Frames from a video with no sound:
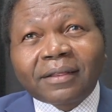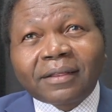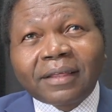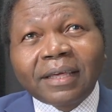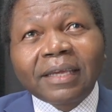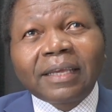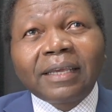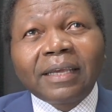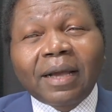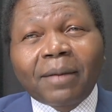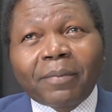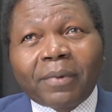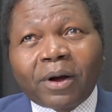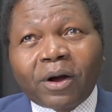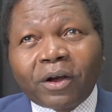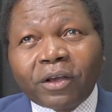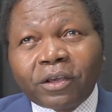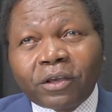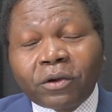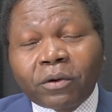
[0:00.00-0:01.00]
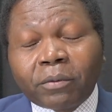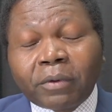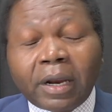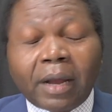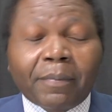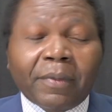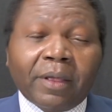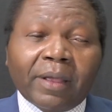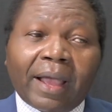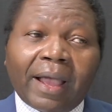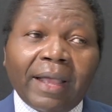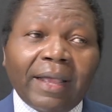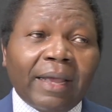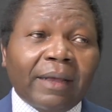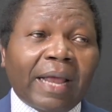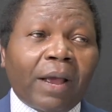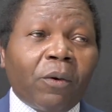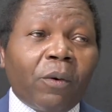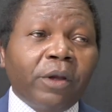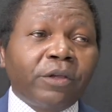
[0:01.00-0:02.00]
thinking about you.
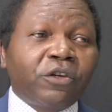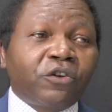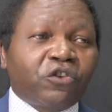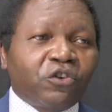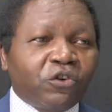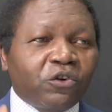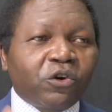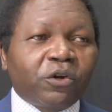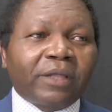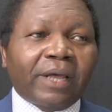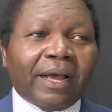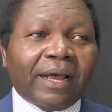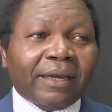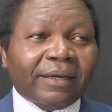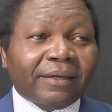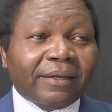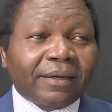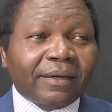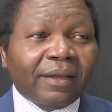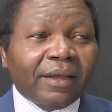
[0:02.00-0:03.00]
I want you to know that